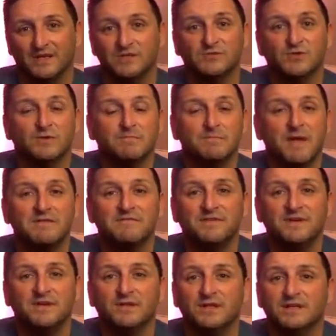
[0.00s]
So it may
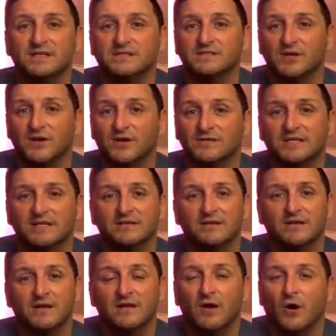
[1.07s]
feel that it's
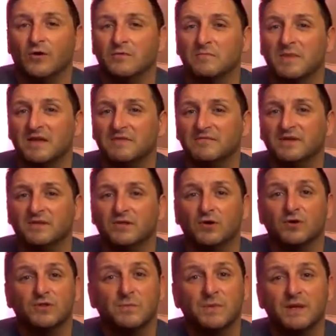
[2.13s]
hurting, or it may feel
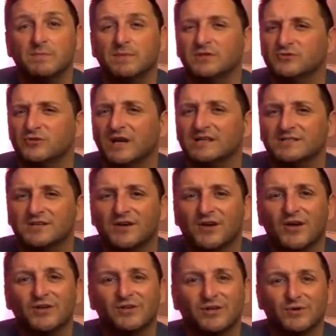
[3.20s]
that other people are trying to
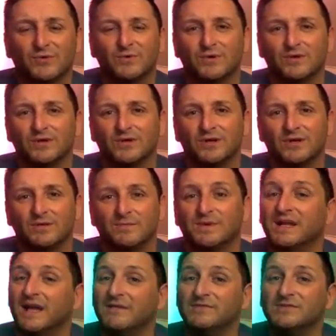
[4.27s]
hurt you.
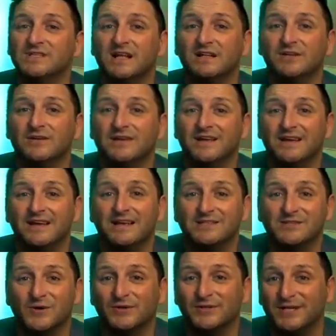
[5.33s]
But I have to tell you,
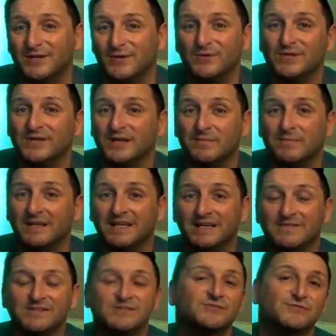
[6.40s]
it's only you that can
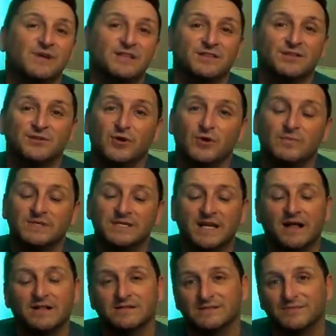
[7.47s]
believe in strength,
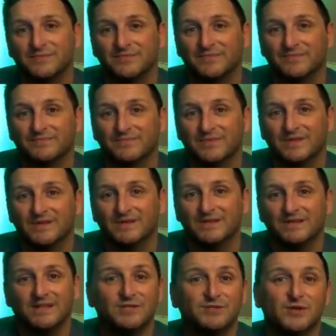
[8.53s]
nobody else.
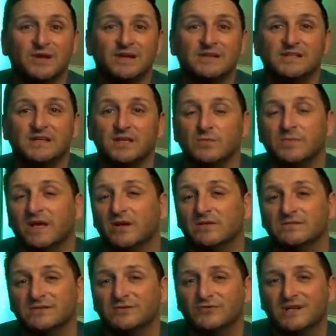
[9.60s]
They're showing us that you'll be
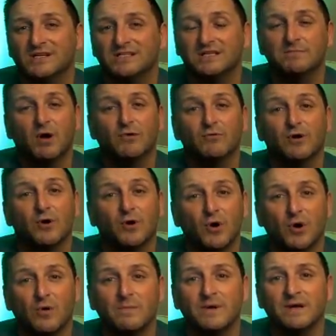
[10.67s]
concentrating more at
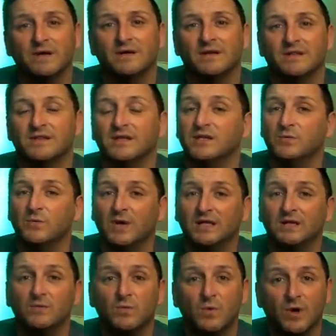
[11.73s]
home than you
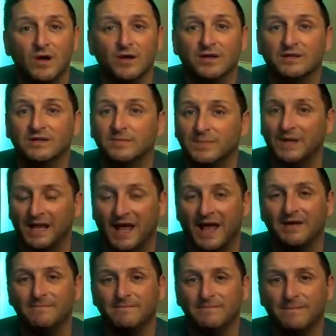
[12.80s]
will at work and
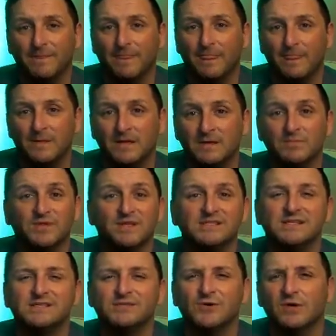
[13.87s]
play. But
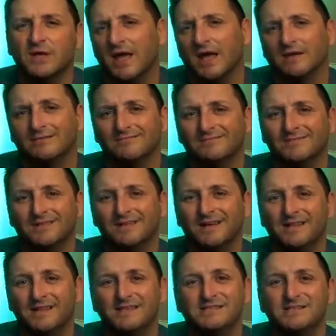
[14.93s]
this is okay.
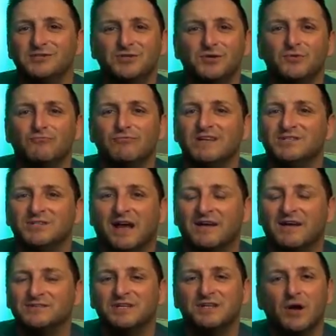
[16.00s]
This is you
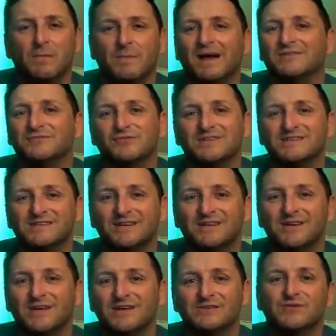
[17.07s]
recharging your batteries
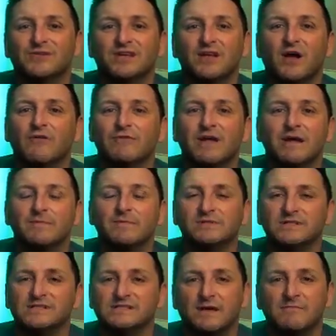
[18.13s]
so that you're able
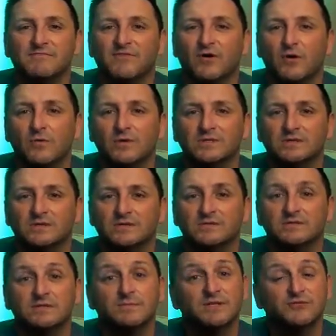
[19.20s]
to step forward
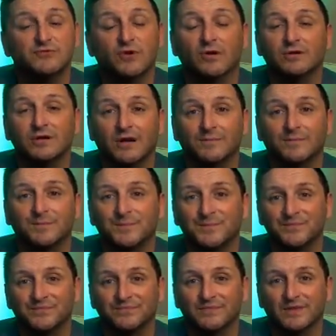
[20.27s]
to be stronger.
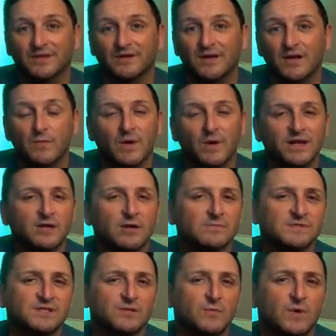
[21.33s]
When it
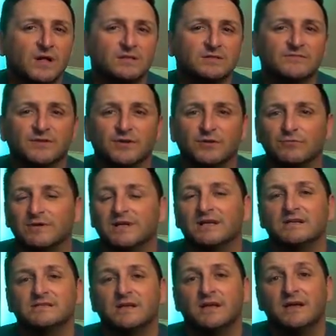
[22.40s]
comes to the world of
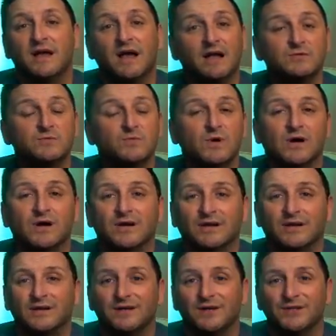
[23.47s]
careers and
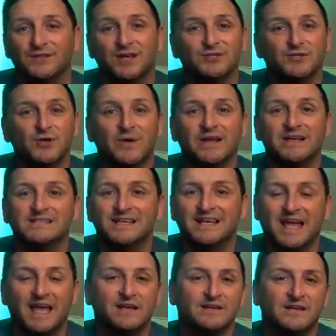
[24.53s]
work, they're showing us
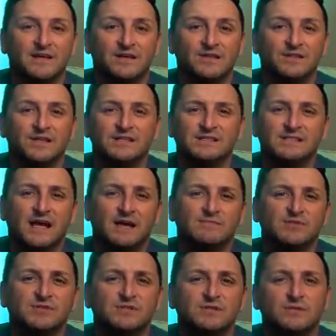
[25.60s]
again that it's
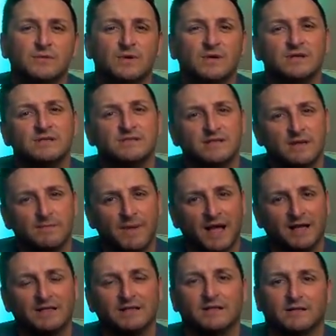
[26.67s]
time just to sit
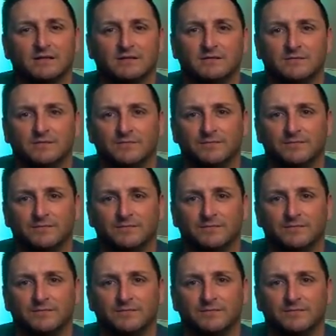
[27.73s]
back a little.